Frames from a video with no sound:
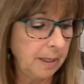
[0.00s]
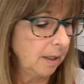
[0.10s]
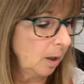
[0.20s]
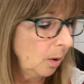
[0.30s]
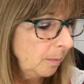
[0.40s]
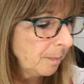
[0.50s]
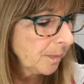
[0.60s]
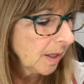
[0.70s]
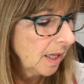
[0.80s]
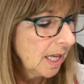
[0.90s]
bingo.
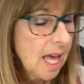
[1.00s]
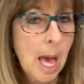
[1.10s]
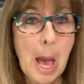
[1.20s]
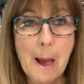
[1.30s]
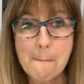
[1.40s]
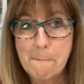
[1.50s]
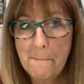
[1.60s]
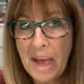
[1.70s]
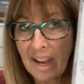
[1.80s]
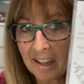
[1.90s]

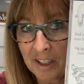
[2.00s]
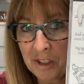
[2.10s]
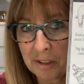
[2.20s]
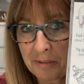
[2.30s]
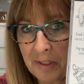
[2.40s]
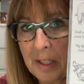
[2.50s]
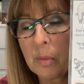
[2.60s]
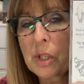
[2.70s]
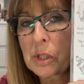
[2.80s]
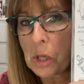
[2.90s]
Back on Your
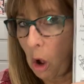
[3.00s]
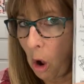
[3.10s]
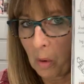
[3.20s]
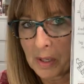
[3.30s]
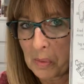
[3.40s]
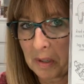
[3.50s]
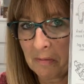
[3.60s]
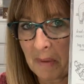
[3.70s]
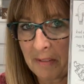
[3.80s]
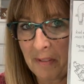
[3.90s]
Feet, which is always one
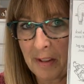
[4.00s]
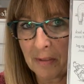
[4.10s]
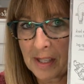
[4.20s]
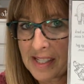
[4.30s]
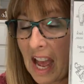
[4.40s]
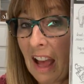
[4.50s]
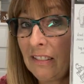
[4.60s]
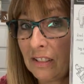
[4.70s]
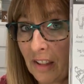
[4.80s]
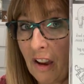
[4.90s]
of my favorites.
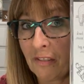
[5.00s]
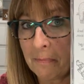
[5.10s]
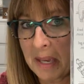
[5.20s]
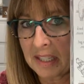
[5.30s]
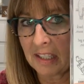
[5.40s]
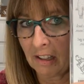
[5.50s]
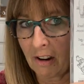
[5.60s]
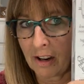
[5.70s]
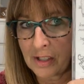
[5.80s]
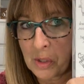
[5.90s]
I love making
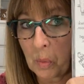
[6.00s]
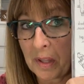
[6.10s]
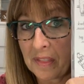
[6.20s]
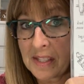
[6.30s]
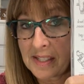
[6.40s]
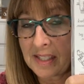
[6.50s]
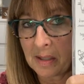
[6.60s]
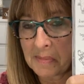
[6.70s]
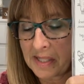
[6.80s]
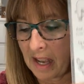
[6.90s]
cards with this
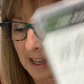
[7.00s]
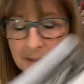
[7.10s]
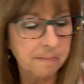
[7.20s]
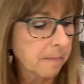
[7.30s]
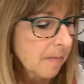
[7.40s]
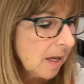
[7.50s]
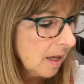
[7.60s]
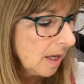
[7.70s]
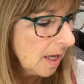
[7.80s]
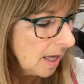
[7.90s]
stamp set.
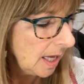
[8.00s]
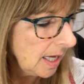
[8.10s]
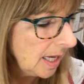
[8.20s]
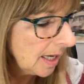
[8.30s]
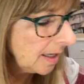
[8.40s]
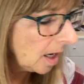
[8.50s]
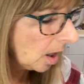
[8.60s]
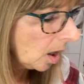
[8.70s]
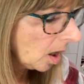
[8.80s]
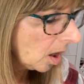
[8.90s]

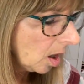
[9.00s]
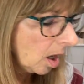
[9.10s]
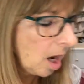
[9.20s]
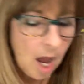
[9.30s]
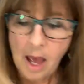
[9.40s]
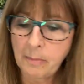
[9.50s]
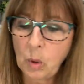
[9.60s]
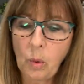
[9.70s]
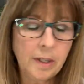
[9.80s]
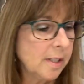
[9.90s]
And I'm
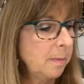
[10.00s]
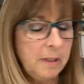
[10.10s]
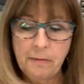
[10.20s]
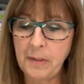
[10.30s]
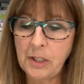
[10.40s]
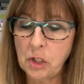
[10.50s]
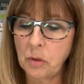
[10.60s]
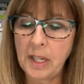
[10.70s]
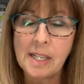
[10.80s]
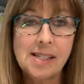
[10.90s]
going to be
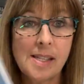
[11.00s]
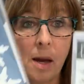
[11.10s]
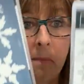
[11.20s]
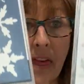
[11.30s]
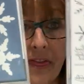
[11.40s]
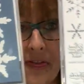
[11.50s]
featuring some